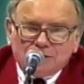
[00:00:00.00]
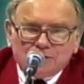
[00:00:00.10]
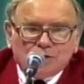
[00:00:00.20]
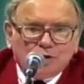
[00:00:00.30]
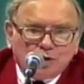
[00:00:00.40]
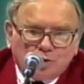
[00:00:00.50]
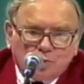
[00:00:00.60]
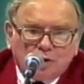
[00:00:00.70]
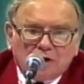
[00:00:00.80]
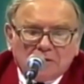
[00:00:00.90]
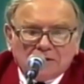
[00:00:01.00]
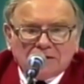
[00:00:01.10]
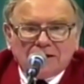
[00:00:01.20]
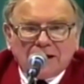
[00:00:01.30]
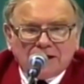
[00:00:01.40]
you don't worry about
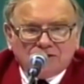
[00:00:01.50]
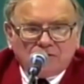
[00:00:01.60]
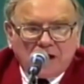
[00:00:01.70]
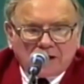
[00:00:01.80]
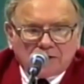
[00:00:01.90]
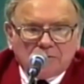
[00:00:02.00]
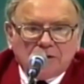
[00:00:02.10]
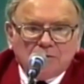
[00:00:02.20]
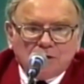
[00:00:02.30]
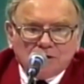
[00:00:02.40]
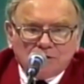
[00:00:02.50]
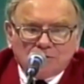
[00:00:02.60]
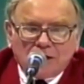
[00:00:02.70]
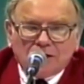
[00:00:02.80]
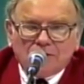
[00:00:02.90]
that last factor. But what we're
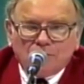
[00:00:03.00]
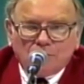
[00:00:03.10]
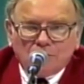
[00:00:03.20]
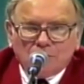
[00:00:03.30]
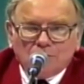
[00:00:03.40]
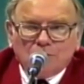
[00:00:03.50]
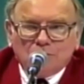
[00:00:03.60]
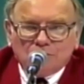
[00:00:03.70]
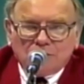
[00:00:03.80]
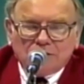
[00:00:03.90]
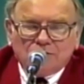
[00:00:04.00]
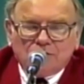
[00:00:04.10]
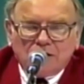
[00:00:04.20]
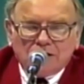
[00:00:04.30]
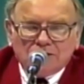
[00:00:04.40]
trying to
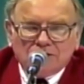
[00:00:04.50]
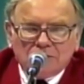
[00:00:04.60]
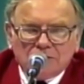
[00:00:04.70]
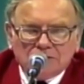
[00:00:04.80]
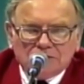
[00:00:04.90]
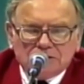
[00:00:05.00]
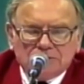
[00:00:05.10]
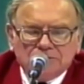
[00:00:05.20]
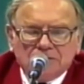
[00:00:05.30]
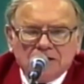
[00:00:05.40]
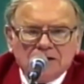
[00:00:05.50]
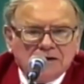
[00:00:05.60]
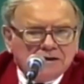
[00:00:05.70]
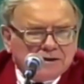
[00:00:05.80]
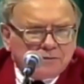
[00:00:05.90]
find is a business
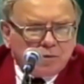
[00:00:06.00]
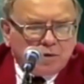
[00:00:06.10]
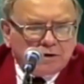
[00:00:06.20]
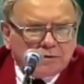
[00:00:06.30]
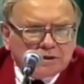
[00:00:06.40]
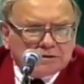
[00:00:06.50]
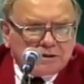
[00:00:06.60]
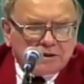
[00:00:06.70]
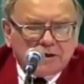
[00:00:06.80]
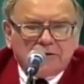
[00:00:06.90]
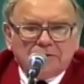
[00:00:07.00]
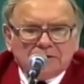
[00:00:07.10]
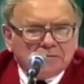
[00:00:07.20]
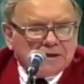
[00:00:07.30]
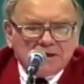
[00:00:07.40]
that, for one reason or another, it
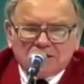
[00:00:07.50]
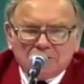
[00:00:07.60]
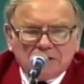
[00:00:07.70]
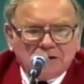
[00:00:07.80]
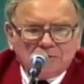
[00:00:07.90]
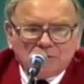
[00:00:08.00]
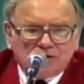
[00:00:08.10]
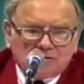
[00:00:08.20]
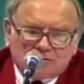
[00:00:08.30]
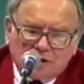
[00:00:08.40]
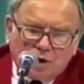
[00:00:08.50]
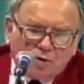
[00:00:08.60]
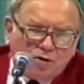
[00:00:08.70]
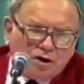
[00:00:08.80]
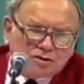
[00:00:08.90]
can be because it's the
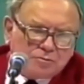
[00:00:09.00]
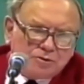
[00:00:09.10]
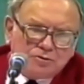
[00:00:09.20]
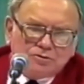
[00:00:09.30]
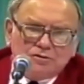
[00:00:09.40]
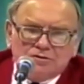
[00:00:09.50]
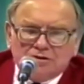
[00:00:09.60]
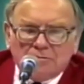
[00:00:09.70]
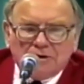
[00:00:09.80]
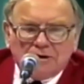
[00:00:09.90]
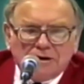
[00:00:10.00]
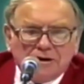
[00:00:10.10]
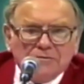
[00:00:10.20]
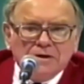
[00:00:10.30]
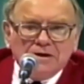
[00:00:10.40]
low-cost producer in some
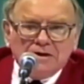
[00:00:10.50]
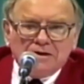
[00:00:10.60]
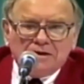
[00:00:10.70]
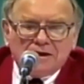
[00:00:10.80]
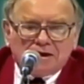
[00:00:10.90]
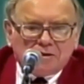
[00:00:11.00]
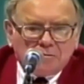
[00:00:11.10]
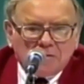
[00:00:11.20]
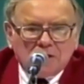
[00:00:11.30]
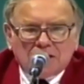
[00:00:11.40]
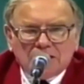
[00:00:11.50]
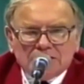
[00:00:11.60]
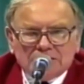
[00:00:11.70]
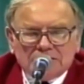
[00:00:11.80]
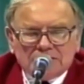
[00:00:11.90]
area. It can be
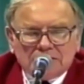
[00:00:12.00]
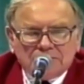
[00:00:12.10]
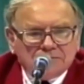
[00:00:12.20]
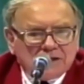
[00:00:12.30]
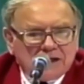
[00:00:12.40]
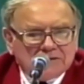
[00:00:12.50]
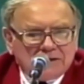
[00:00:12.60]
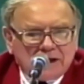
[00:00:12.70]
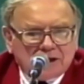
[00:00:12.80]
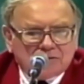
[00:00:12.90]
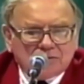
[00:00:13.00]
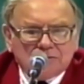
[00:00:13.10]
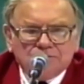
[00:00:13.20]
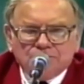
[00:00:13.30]
because it has a natural